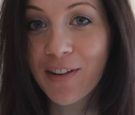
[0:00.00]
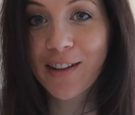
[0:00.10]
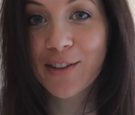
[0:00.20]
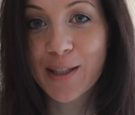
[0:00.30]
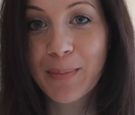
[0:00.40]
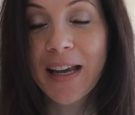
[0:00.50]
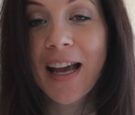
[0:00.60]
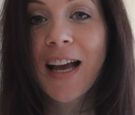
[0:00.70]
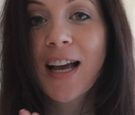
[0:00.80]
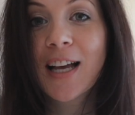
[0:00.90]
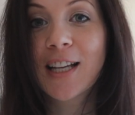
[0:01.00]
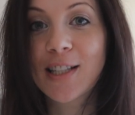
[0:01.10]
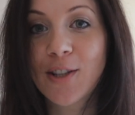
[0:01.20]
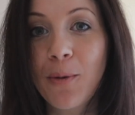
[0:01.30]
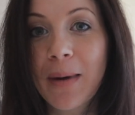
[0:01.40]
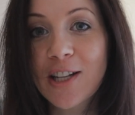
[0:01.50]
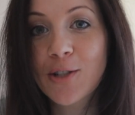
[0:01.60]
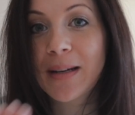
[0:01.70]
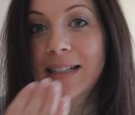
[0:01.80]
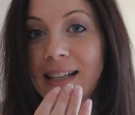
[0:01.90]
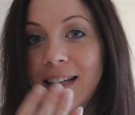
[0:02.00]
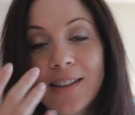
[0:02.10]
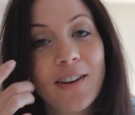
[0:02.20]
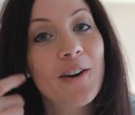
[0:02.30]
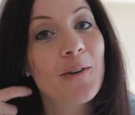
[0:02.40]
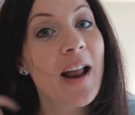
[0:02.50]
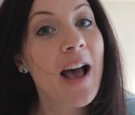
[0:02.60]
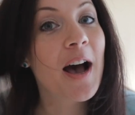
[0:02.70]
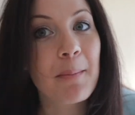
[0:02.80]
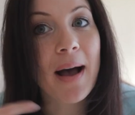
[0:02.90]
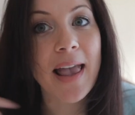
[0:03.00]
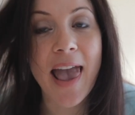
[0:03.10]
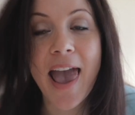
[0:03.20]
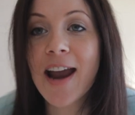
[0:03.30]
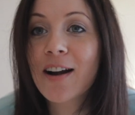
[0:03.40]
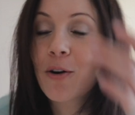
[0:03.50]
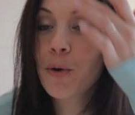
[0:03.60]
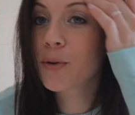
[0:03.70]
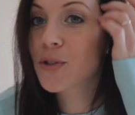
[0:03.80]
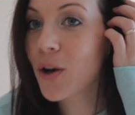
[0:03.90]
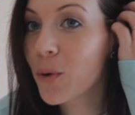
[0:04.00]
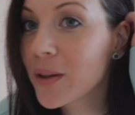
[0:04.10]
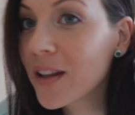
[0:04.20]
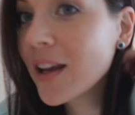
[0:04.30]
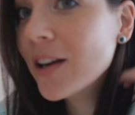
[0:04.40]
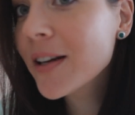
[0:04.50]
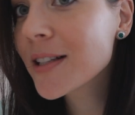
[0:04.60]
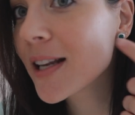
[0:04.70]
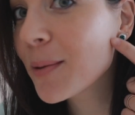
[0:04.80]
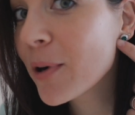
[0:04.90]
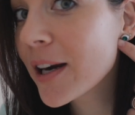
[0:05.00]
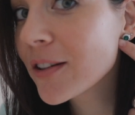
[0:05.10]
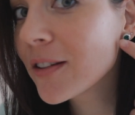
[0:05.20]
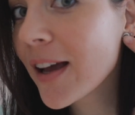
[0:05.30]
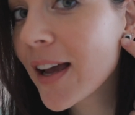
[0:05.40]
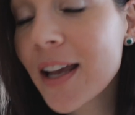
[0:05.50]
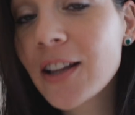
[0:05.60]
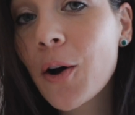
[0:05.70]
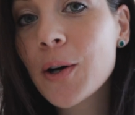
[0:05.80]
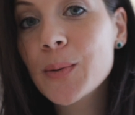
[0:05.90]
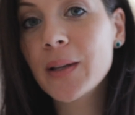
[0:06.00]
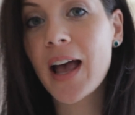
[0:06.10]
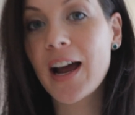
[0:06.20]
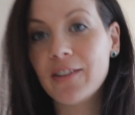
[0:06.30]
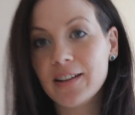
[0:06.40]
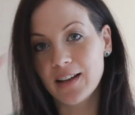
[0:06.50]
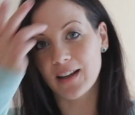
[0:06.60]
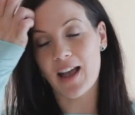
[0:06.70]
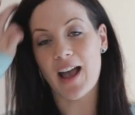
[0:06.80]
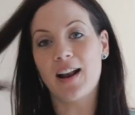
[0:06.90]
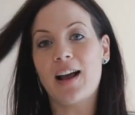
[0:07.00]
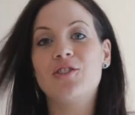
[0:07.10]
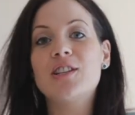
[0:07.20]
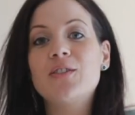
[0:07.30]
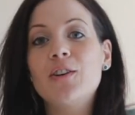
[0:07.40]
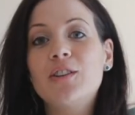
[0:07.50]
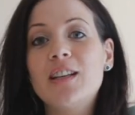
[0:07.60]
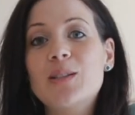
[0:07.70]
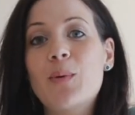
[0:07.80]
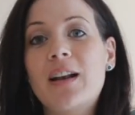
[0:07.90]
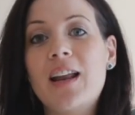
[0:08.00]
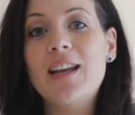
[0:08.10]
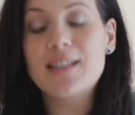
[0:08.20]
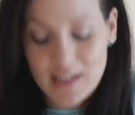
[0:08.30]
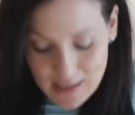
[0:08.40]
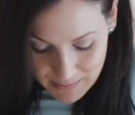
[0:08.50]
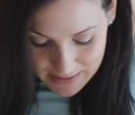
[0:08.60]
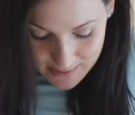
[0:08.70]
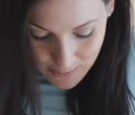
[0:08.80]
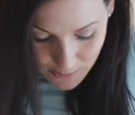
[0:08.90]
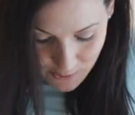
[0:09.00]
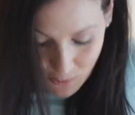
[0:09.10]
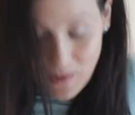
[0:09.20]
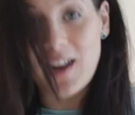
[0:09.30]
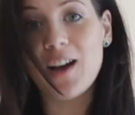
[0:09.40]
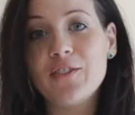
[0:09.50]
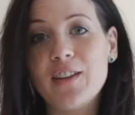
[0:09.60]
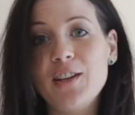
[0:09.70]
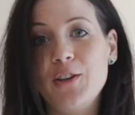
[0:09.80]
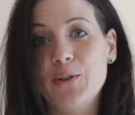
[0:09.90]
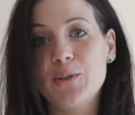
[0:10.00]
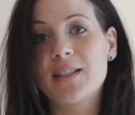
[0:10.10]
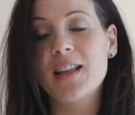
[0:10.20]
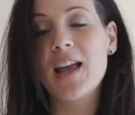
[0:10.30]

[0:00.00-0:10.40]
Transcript: flatters me so much, my skin tone, my hair, also with the earrings that I'm wearing today. It goes with everything, and I just feel this one is gonna be so loved and used.